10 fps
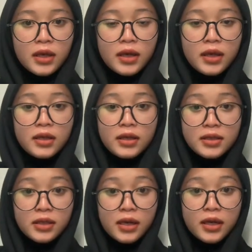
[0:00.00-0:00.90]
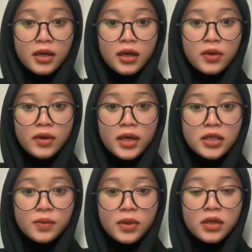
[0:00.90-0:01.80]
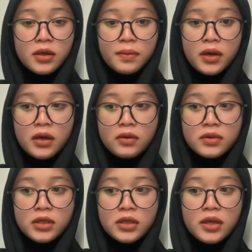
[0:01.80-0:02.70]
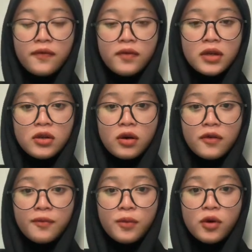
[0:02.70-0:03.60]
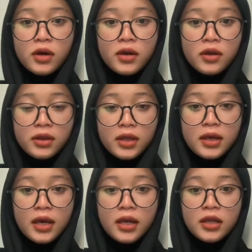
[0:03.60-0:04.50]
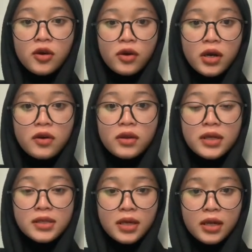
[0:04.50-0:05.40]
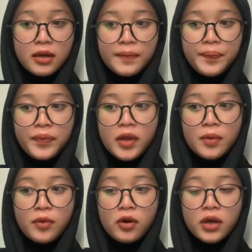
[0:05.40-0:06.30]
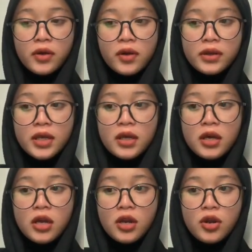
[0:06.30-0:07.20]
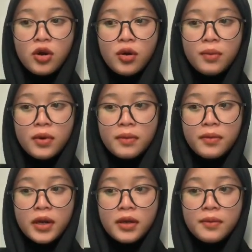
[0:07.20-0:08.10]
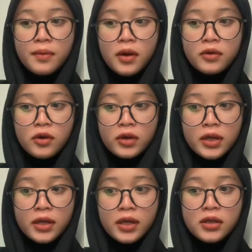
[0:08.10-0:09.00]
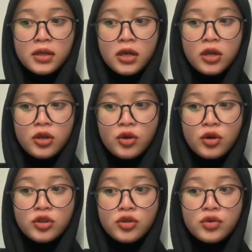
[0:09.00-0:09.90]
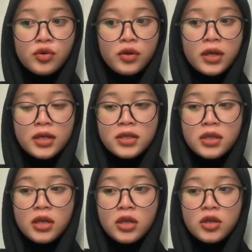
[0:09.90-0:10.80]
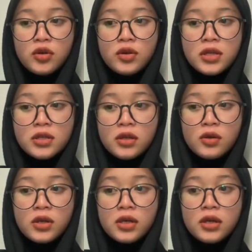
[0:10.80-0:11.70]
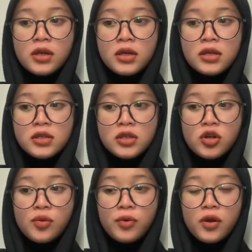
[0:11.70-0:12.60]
In this slide, I will explain about the difference of prokaryotic and eukaryotic cell. Prokaryotic, no membrane bound organelle, no true nucleus, unicellular, 0.1